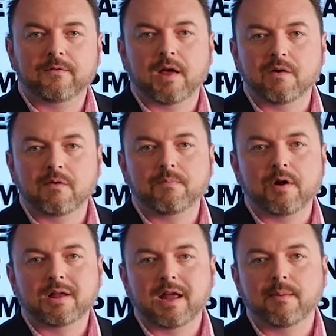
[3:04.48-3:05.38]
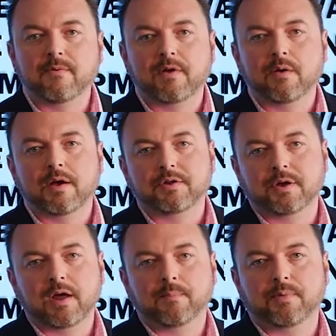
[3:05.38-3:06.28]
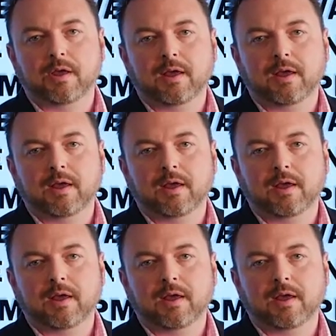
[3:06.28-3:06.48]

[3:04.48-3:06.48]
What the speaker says: valuer by name or valuation company.